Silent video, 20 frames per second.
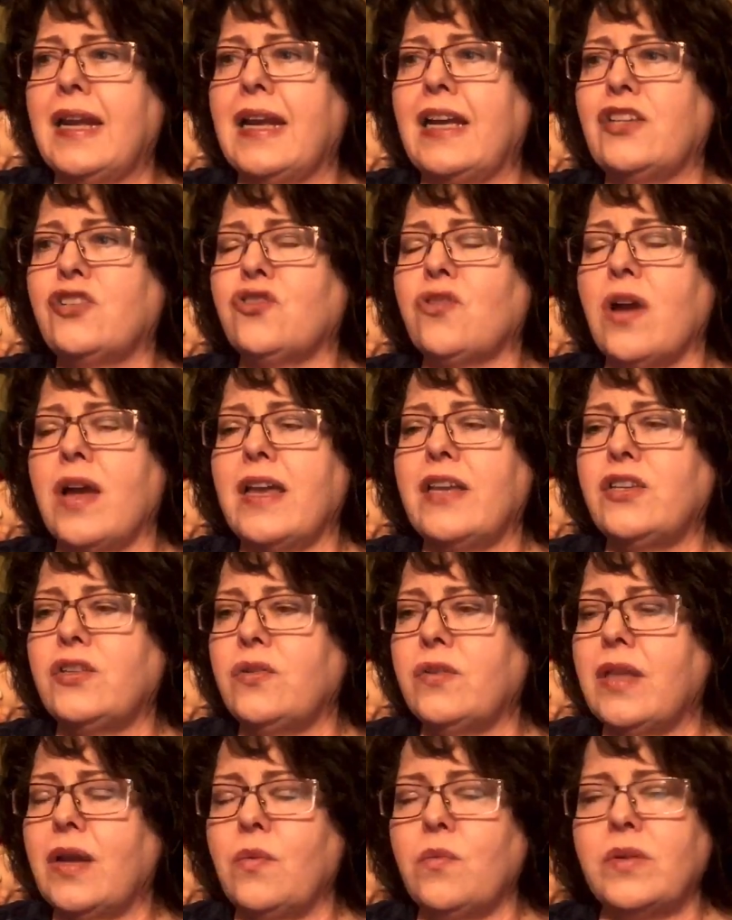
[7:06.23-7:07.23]
I try and
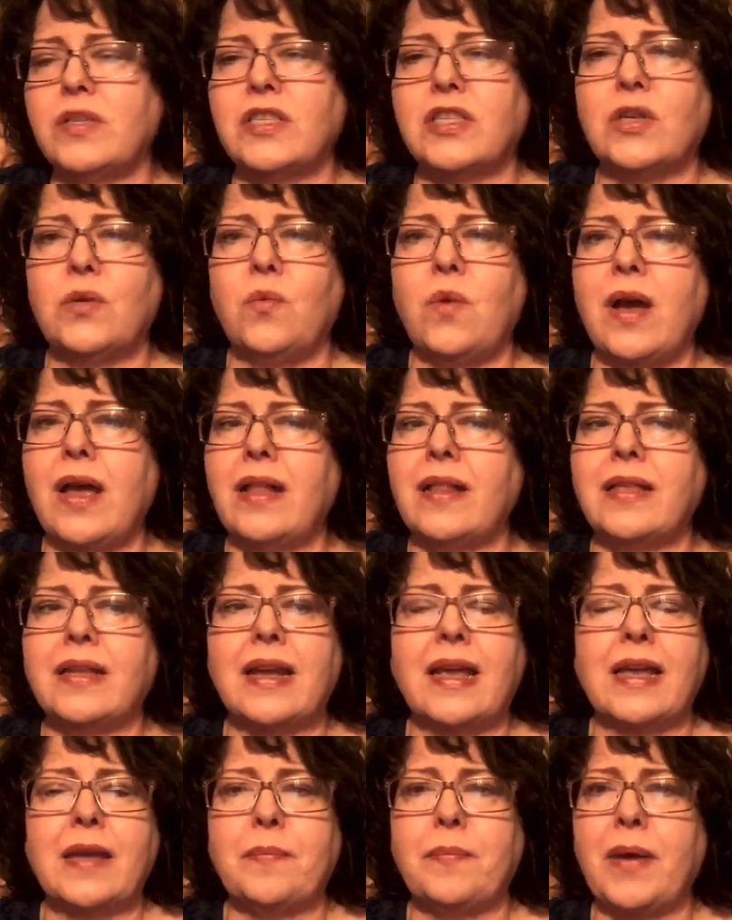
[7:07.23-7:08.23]
do that once in a while, and
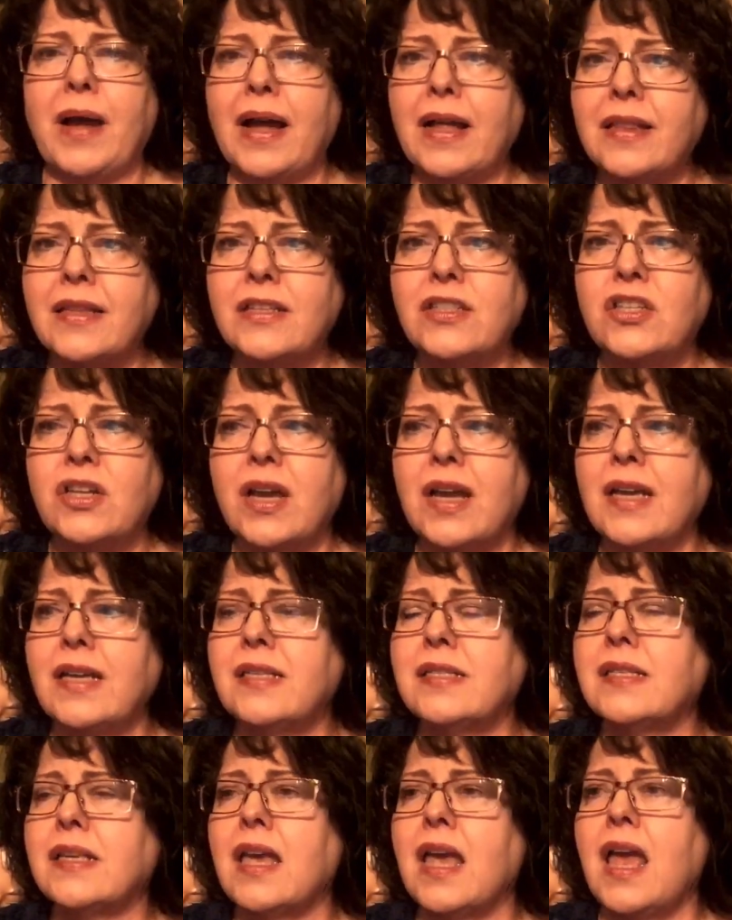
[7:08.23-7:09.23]
I
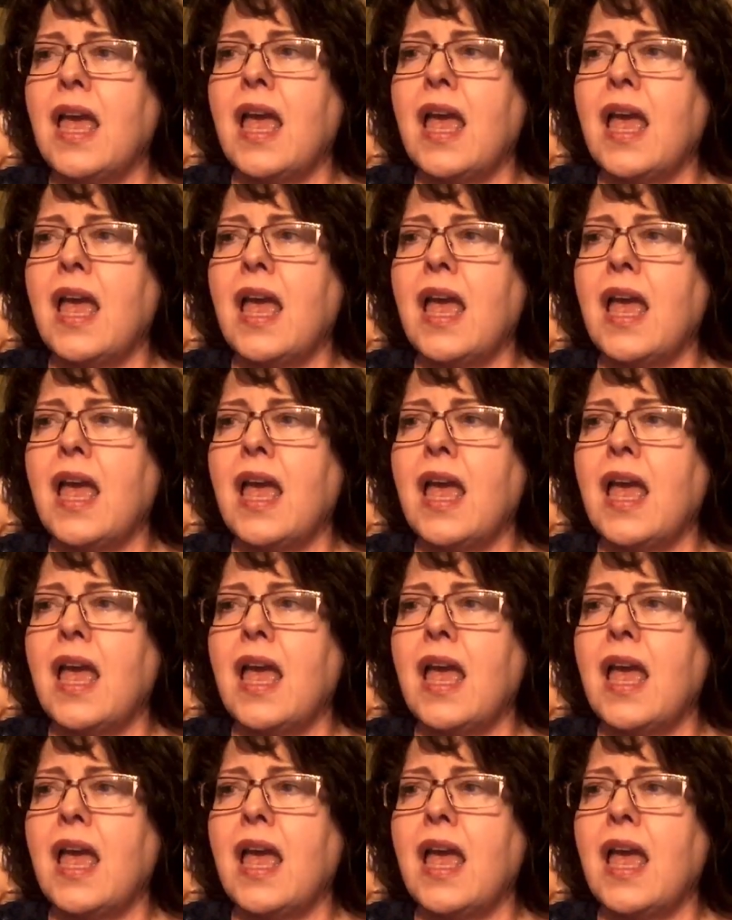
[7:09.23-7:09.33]
apologize.